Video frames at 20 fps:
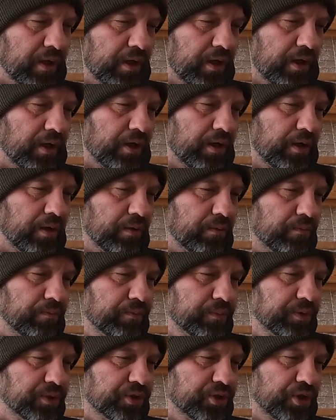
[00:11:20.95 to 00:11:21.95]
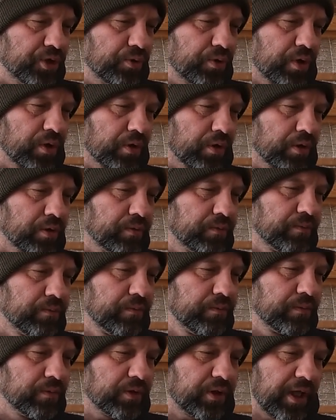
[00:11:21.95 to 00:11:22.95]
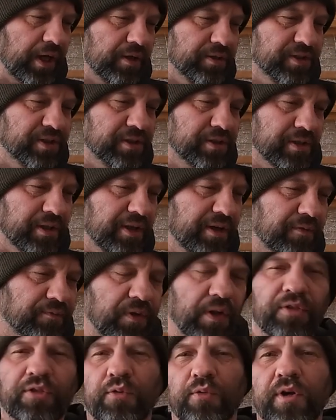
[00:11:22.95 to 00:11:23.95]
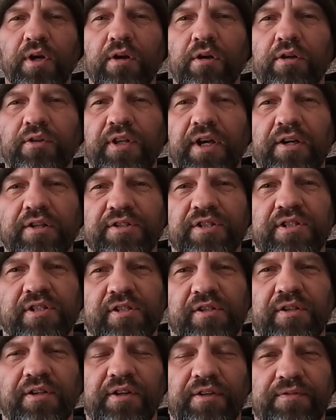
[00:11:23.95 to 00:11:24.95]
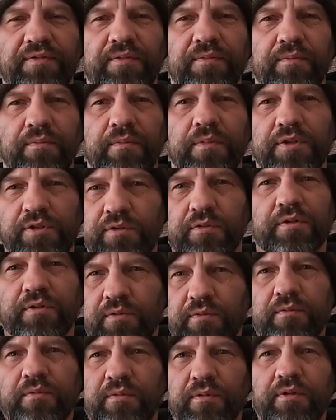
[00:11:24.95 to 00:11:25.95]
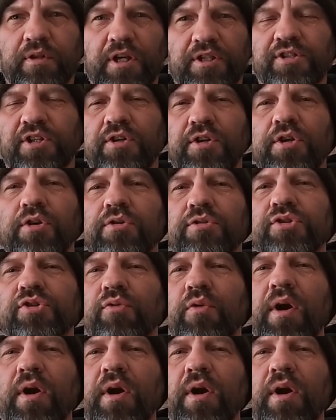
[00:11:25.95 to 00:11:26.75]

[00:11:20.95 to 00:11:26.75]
a uh, 200 thousandth lift and 300 thousandths lift. That's a huge